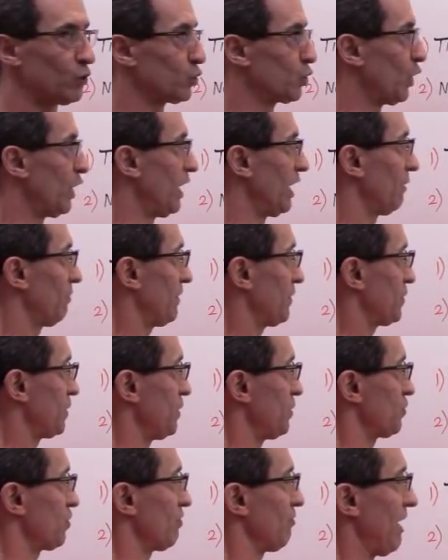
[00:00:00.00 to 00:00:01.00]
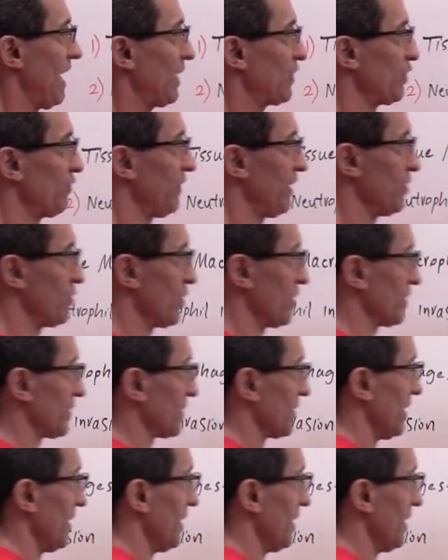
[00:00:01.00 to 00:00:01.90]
to help tissue macrophages.